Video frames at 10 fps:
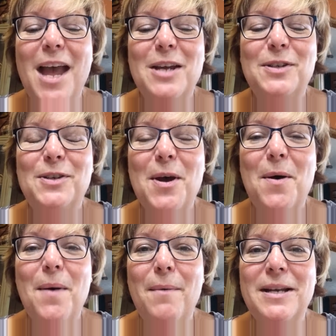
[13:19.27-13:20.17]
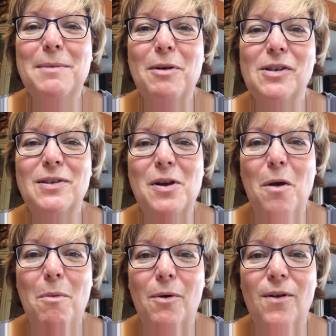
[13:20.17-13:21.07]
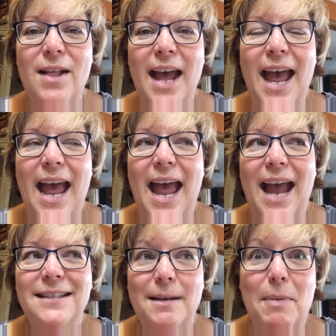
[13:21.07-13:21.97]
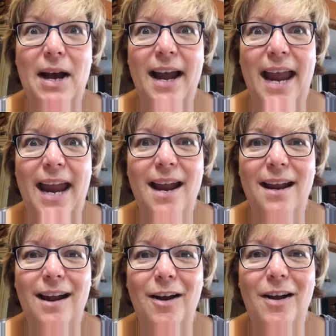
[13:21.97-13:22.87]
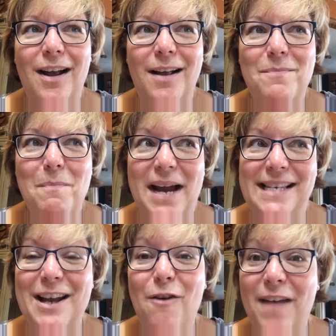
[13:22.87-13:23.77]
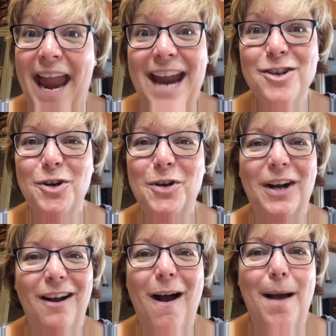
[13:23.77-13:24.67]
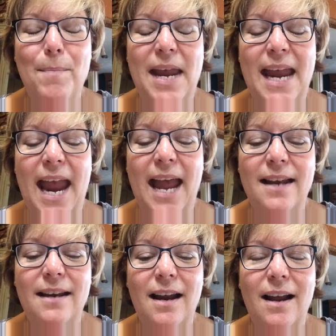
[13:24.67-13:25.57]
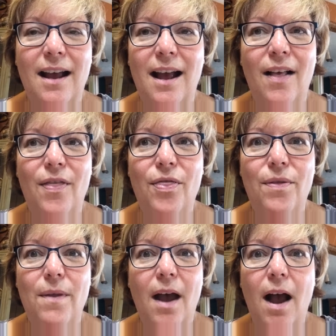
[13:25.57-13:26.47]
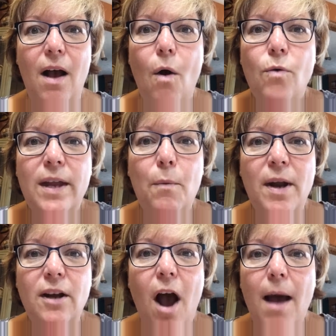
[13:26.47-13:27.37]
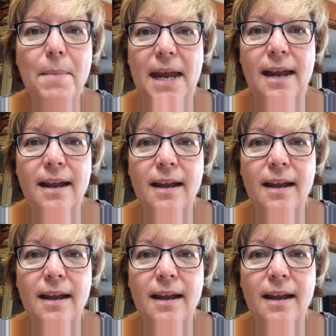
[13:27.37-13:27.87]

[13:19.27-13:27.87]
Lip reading: So I went to Barnes & Noble to buy myself and her a copy, and only one copy